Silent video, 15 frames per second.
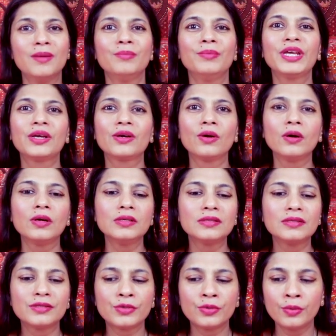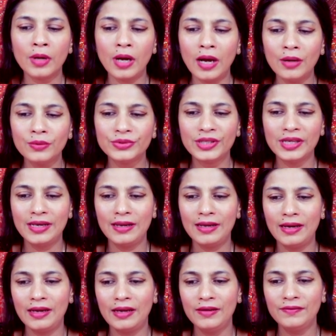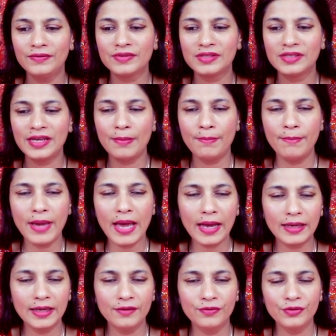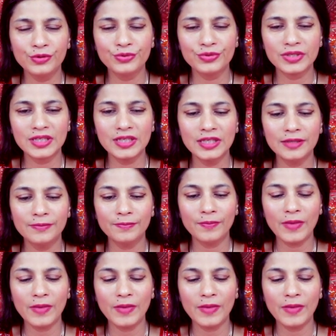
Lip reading: Because throughout their lives, their back, if you see,